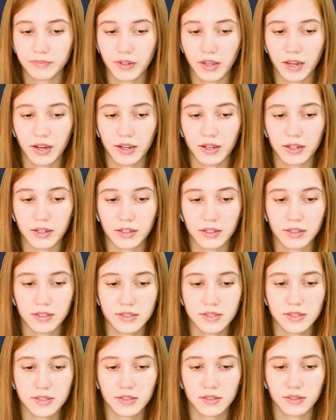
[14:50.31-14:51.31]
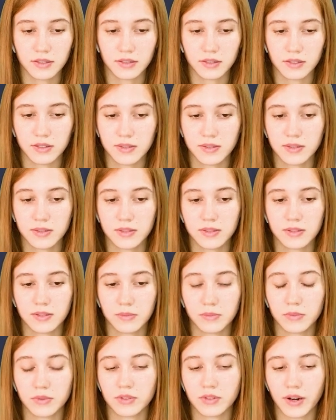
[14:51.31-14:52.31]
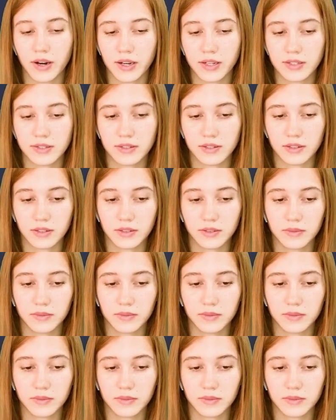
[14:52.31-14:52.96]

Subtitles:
and summarize it.